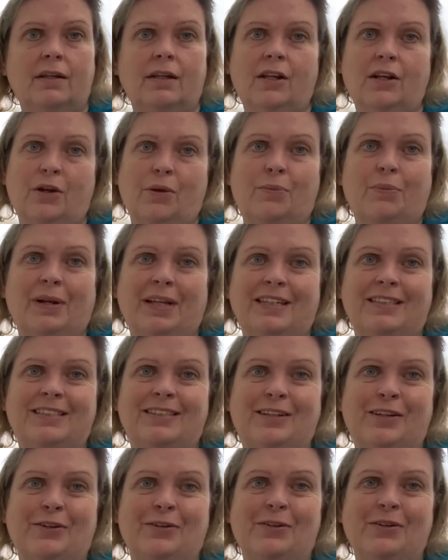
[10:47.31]
you know, please
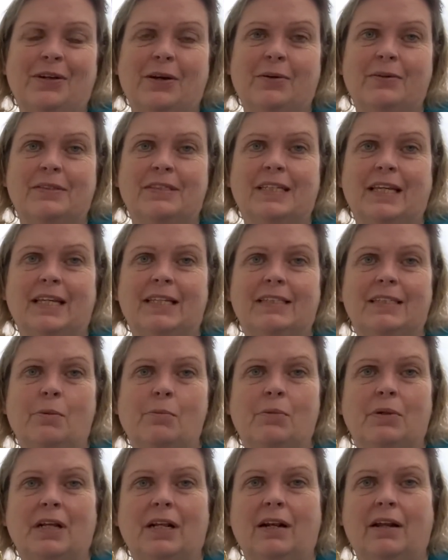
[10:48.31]
do go and see
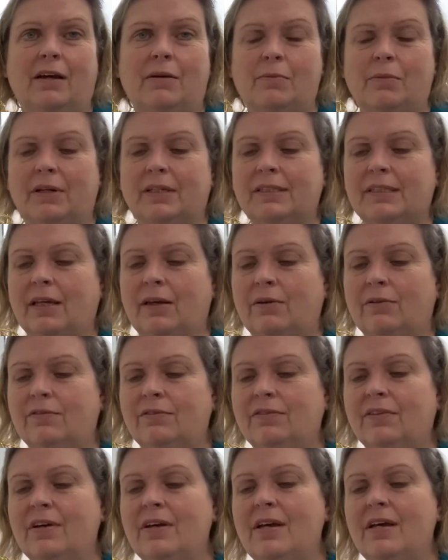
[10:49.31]
somebody like
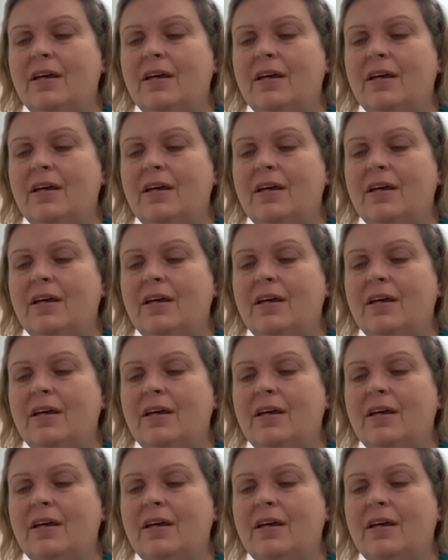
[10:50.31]
myself,